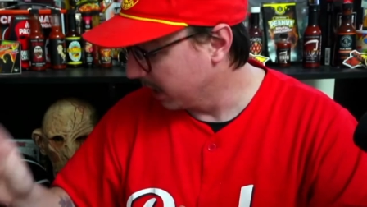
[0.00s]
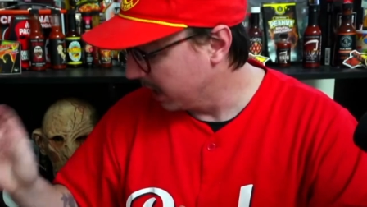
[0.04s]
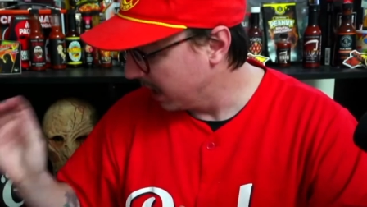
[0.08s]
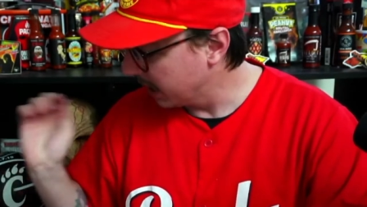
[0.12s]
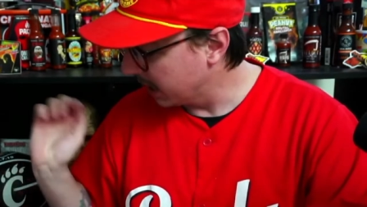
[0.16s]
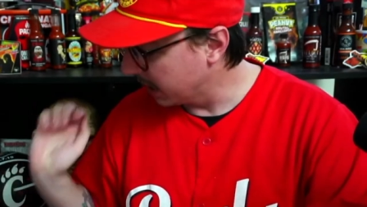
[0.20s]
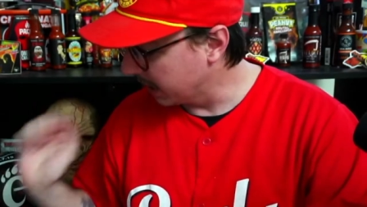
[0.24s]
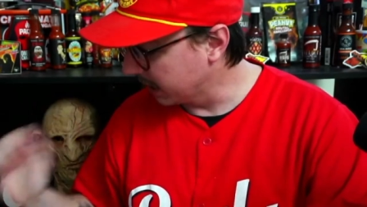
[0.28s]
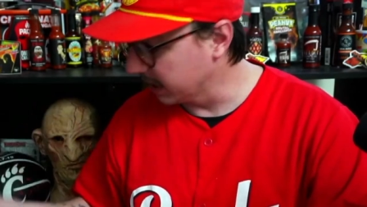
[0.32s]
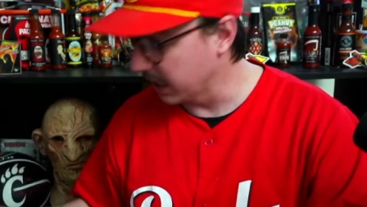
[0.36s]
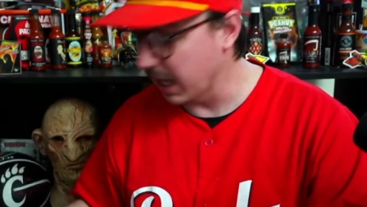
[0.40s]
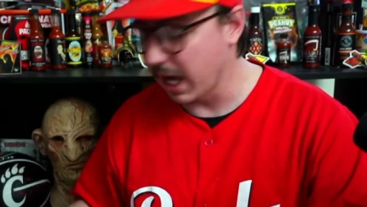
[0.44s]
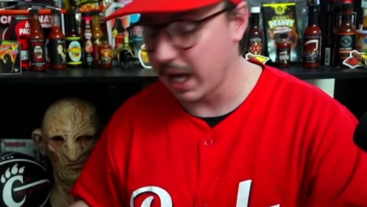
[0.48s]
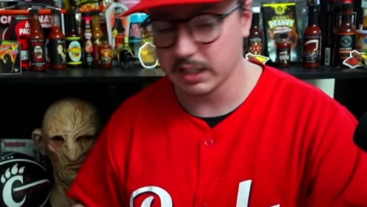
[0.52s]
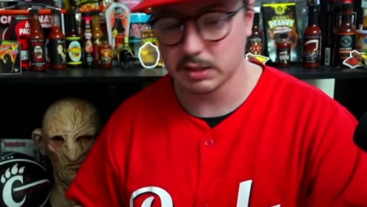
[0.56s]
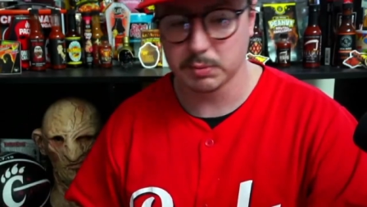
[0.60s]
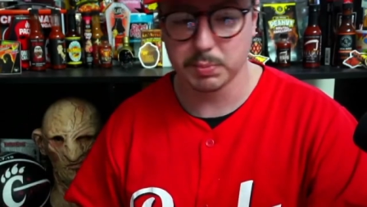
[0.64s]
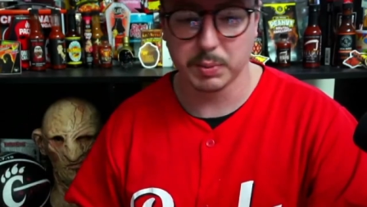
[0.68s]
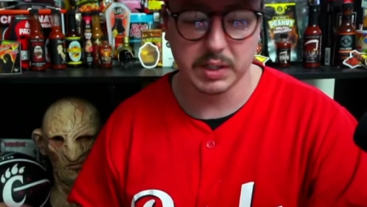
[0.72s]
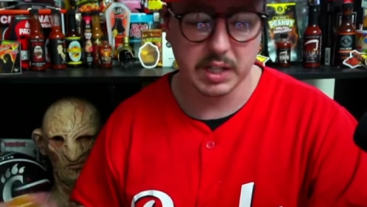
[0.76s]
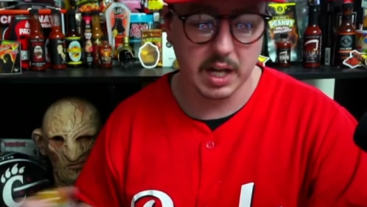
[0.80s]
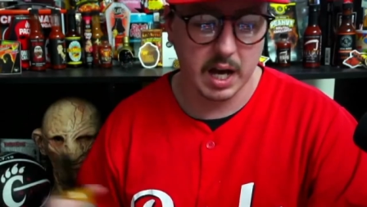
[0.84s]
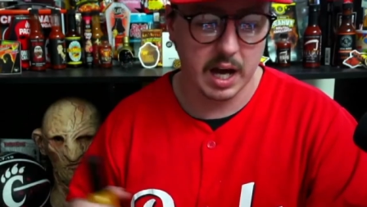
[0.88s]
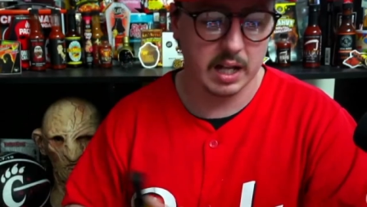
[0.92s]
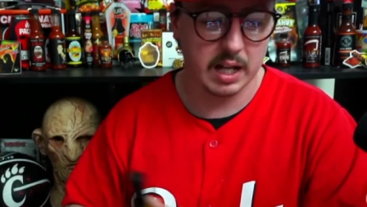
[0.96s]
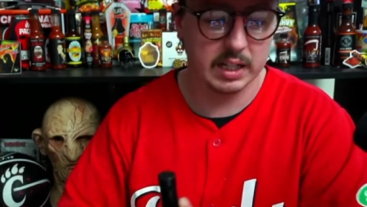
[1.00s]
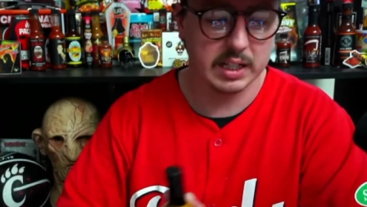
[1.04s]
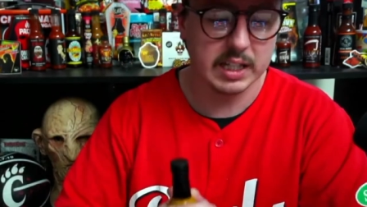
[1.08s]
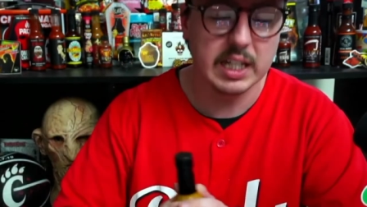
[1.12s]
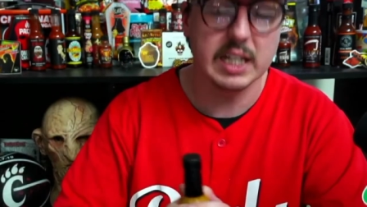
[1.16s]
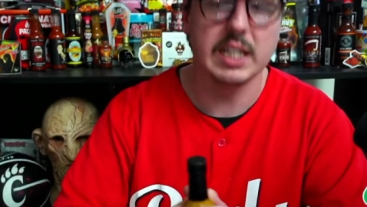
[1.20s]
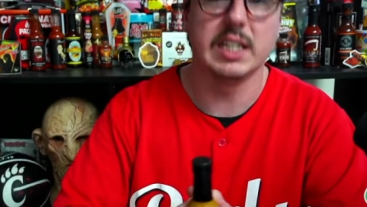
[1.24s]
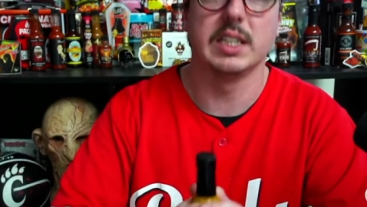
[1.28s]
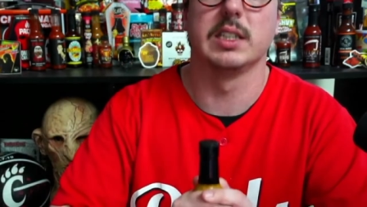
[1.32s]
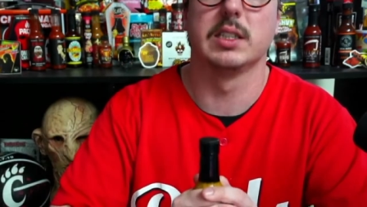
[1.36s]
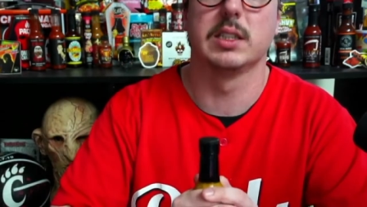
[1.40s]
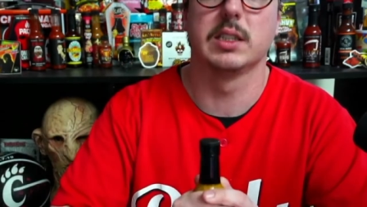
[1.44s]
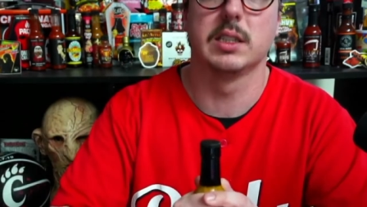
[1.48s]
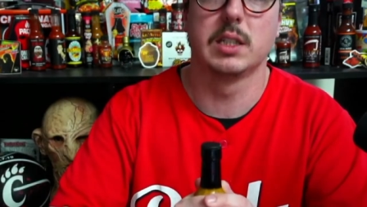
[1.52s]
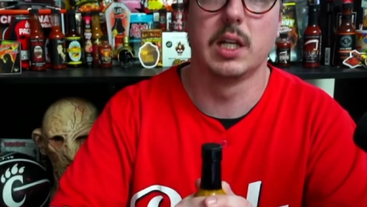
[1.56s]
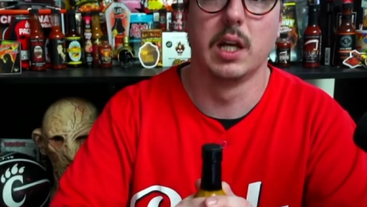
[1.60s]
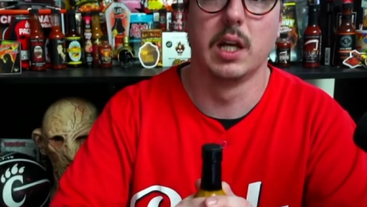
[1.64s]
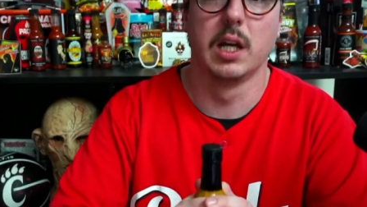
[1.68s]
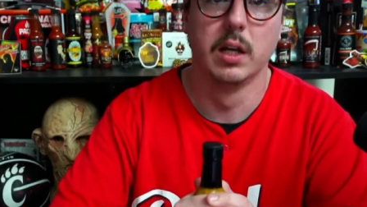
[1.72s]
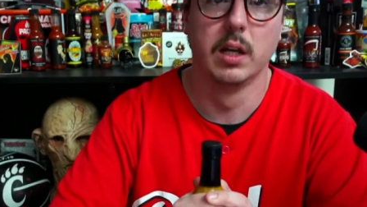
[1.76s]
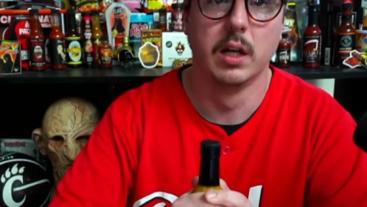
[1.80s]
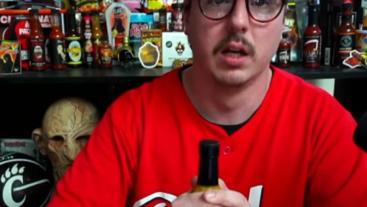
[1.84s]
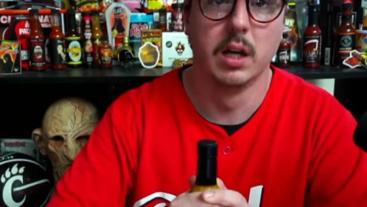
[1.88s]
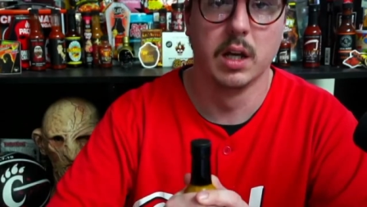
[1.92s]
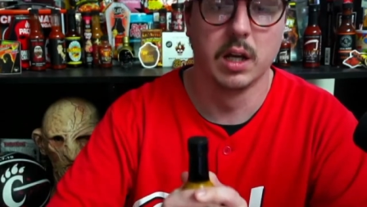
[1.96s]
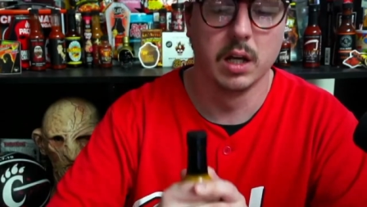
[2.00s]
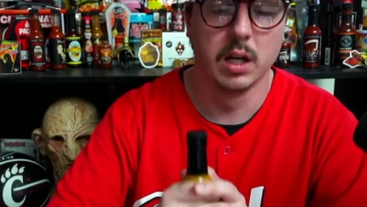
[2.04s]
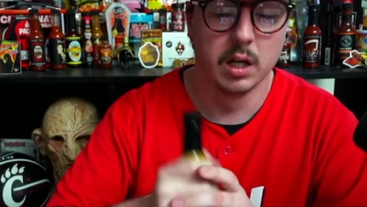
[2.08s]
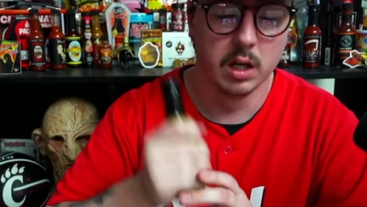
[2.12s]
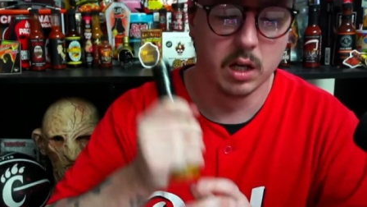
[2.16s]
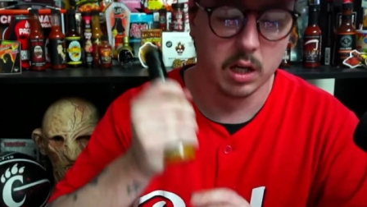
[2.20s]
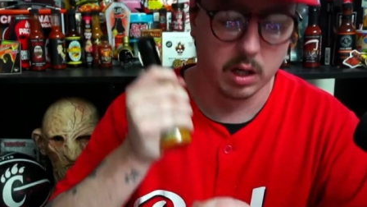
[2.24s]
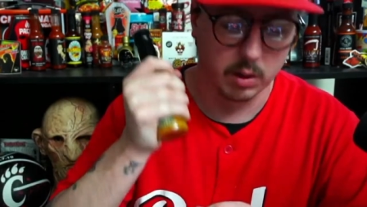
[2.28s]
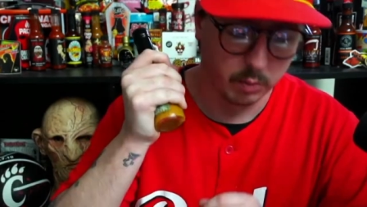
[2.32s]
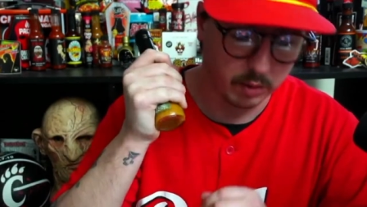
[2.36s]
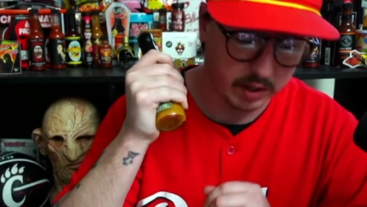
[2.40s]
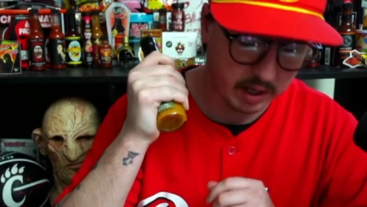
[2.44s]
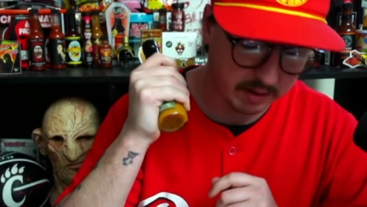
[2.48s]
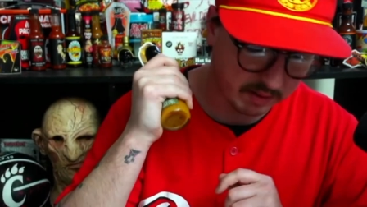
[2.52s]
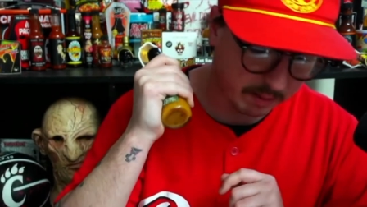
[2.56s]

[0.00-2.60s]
And last but not least, we have a